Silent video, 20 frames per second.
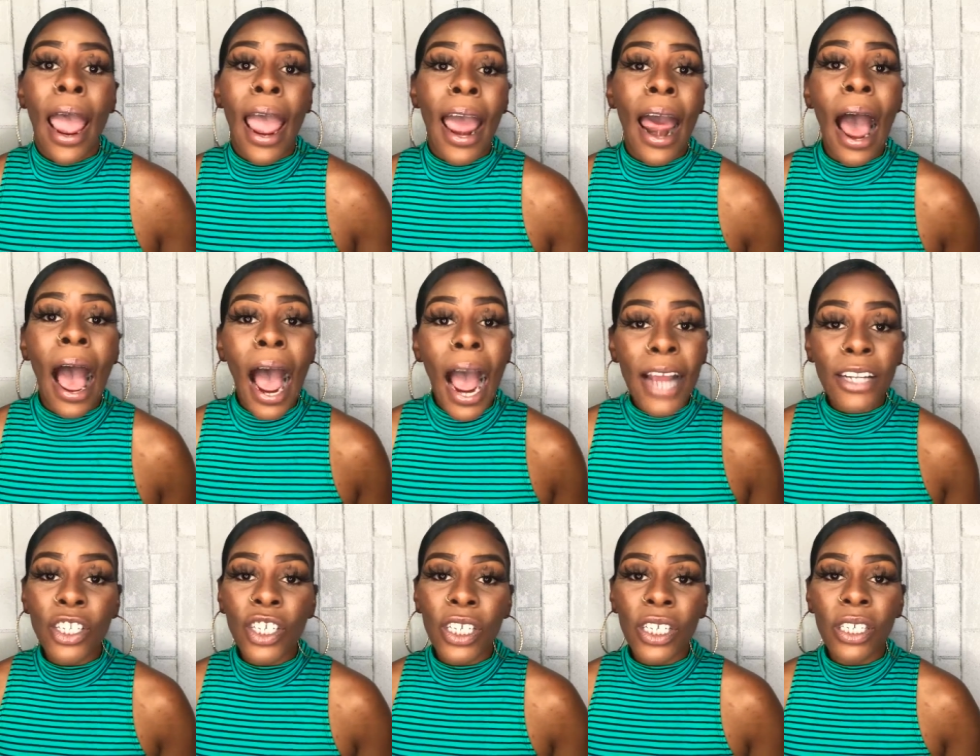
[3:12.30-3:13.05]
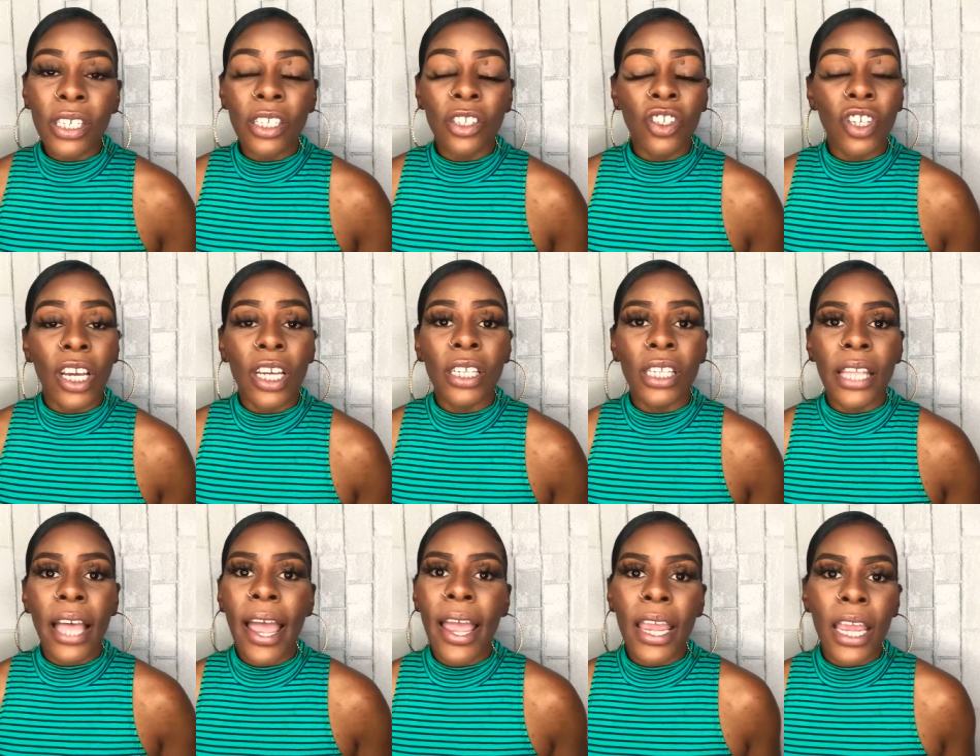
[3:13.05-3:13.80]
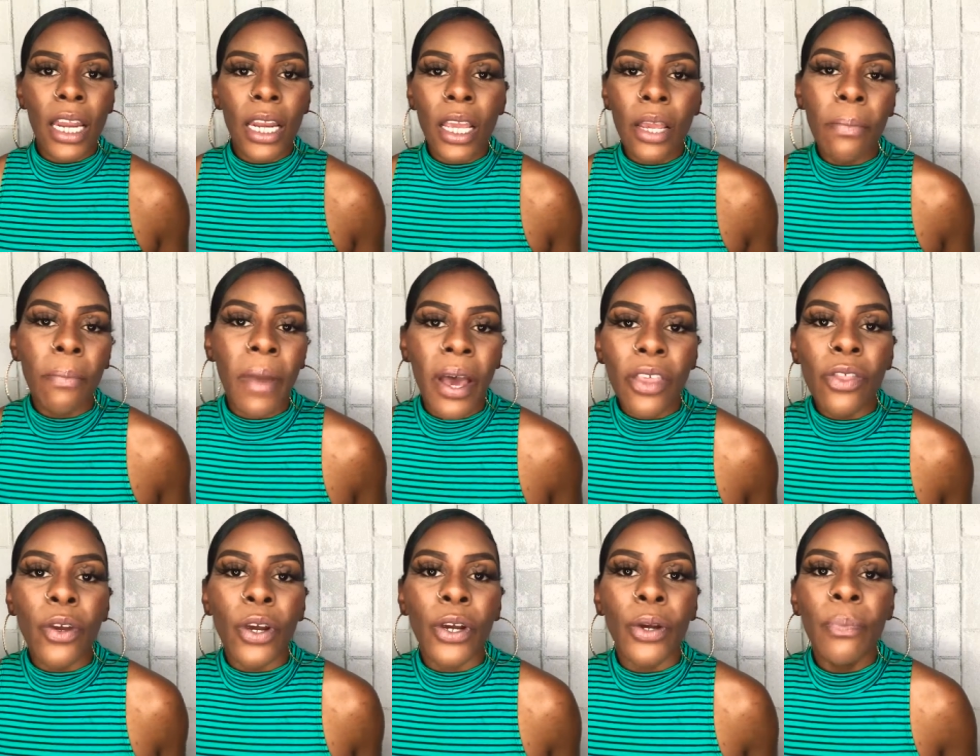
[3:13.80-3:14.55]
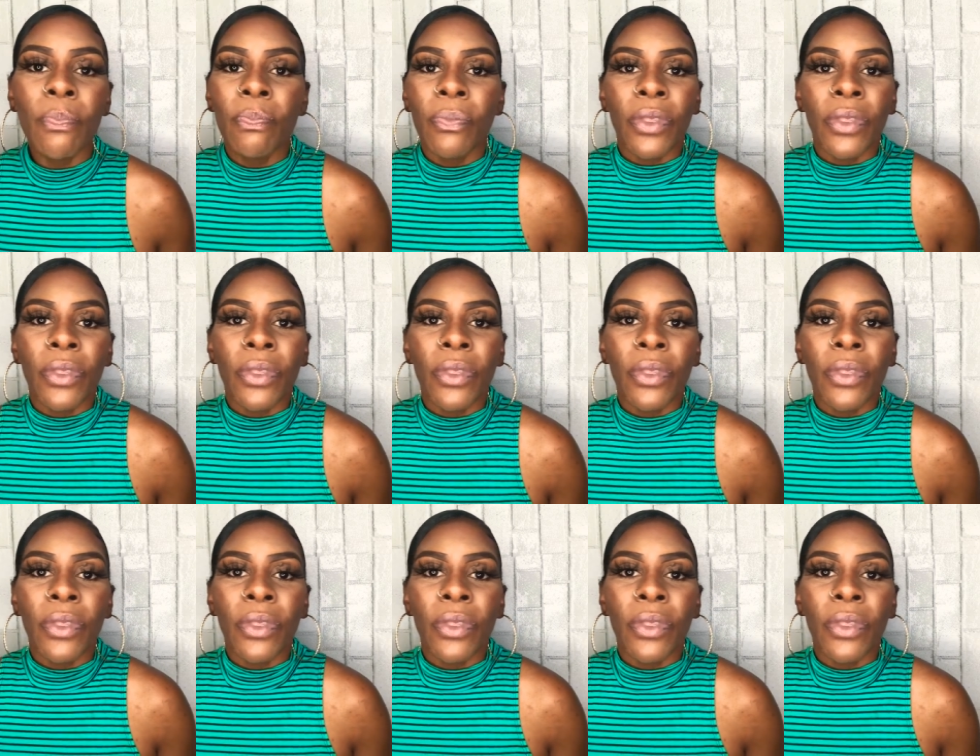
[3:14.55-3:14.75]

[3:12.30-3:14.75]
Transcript: And I just suggest that any mother